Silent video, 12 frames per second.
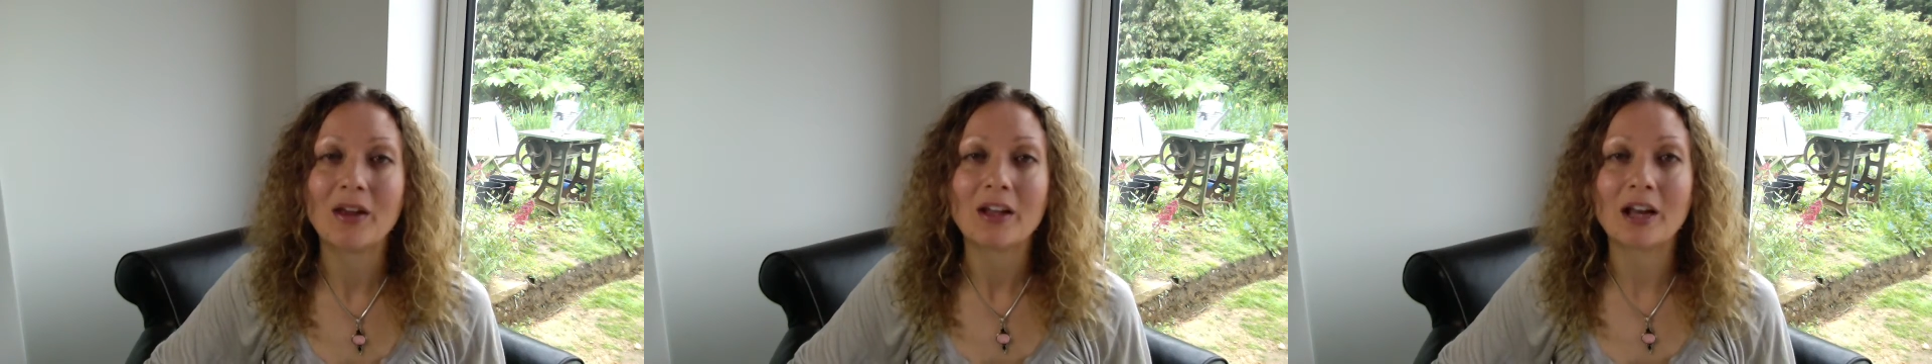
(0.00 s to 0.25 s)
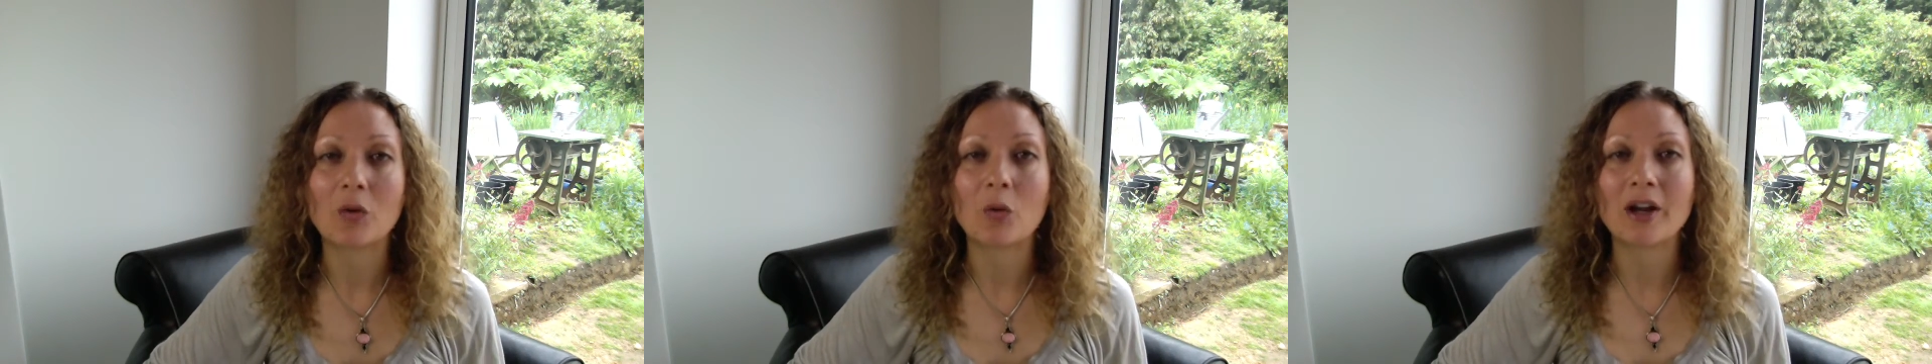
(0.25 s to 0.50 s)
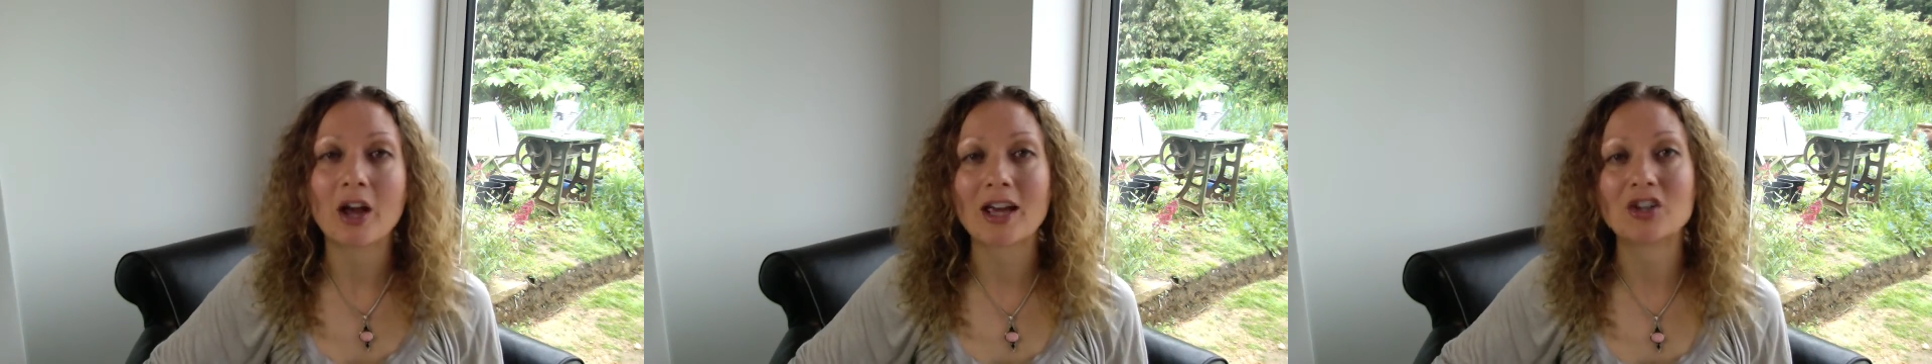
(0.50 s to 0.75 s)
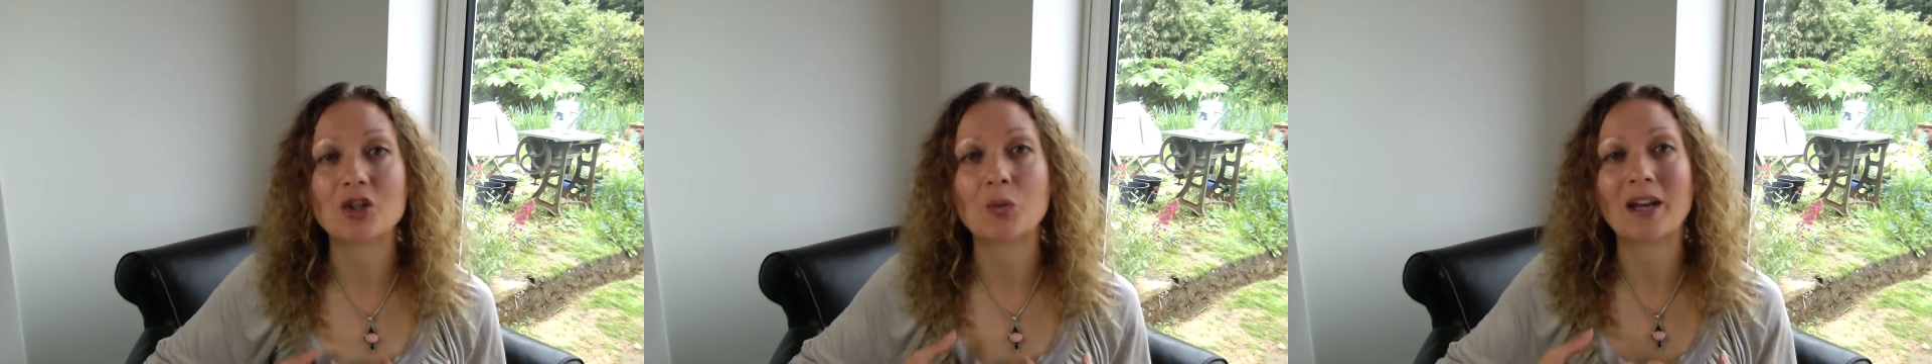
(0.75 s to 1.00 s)
now, when I
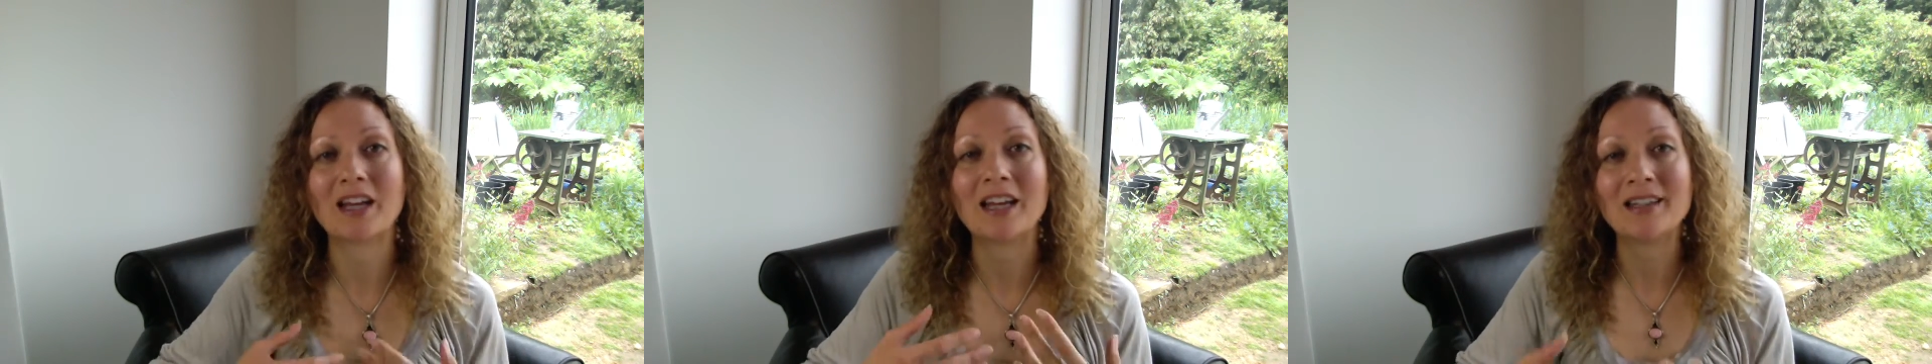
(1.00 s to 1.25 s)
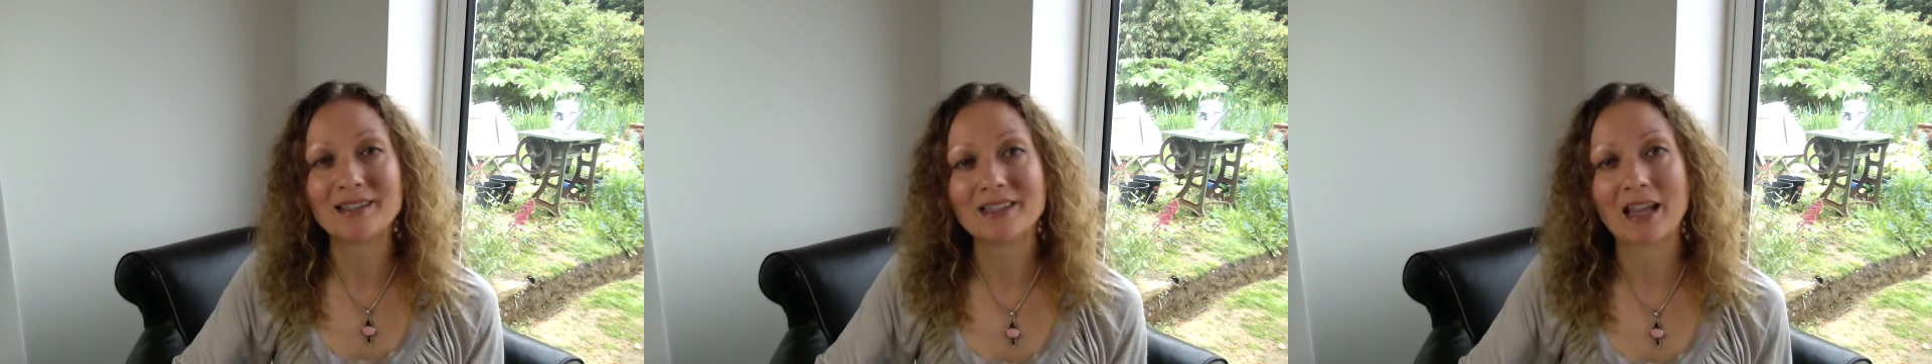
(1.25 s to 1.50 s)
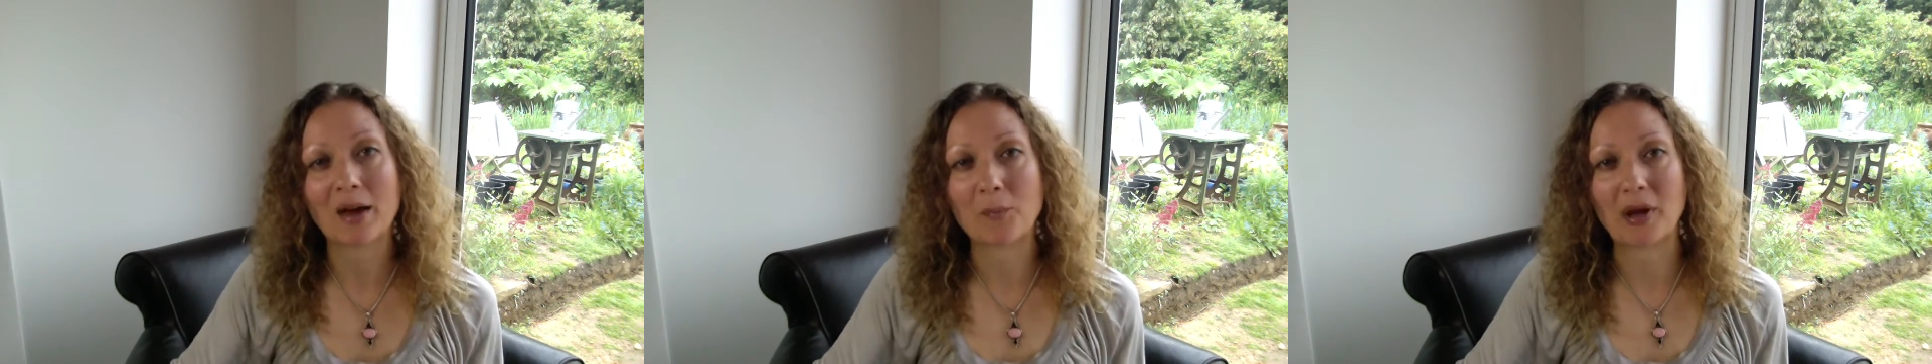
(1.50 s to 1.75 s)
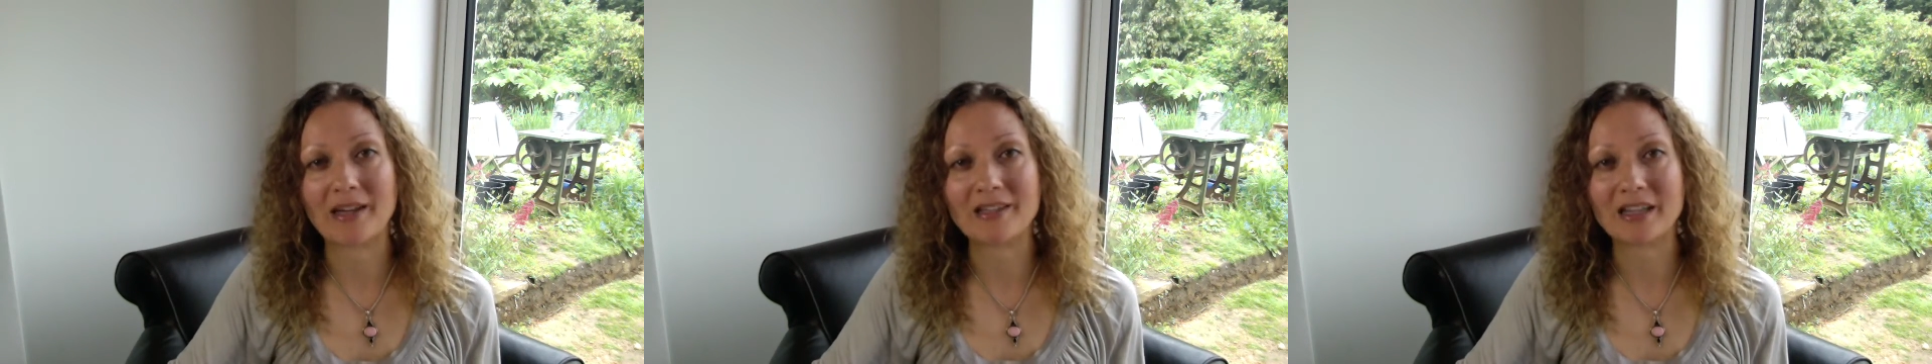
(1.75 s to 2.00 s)
actually went into that
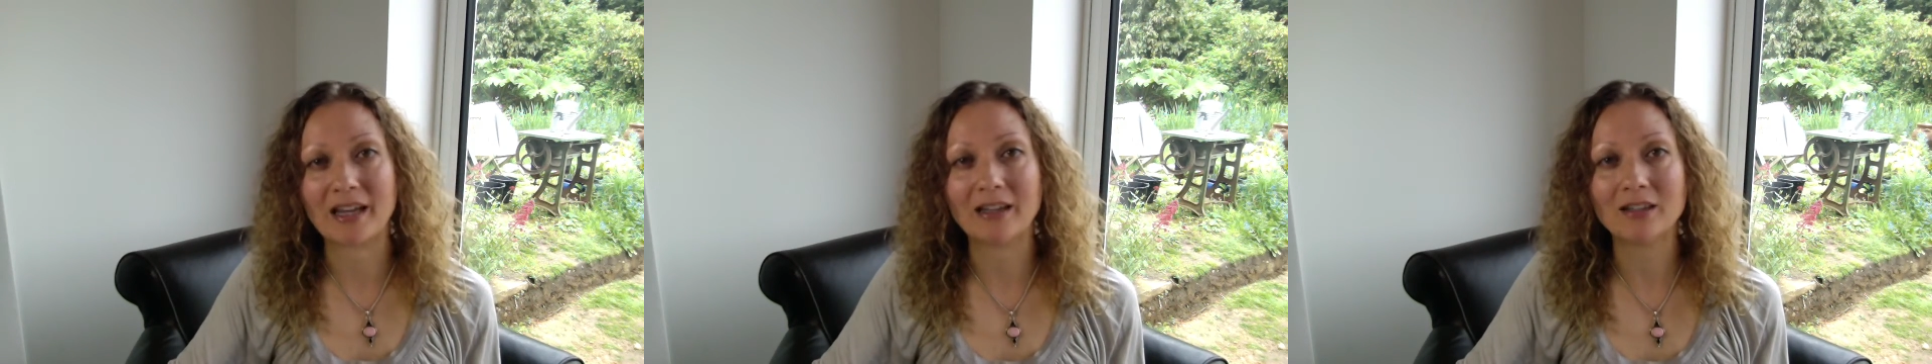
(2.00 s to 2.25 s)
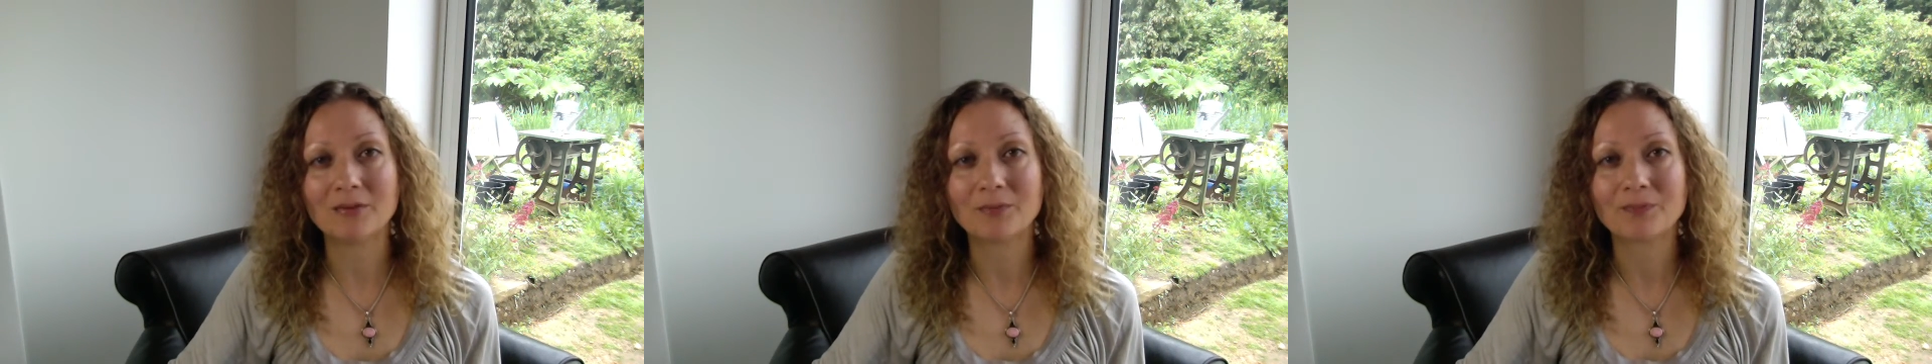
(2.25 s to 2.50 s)
meeting,